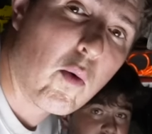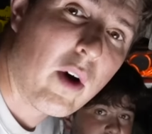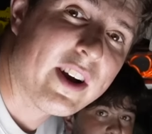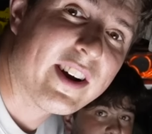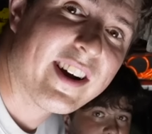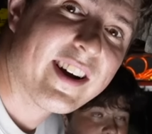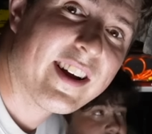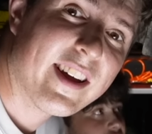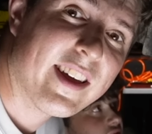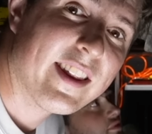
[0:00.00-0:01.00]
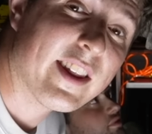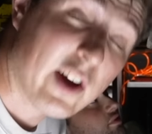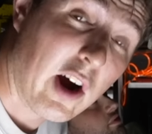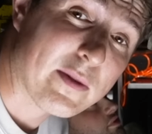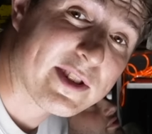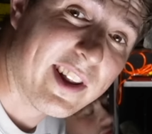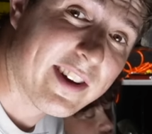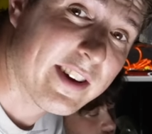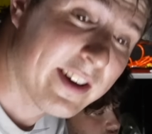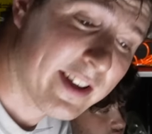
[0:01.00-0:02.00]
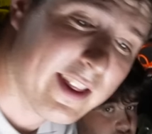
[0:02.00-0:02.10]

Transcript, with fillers: wonder the car was clunking.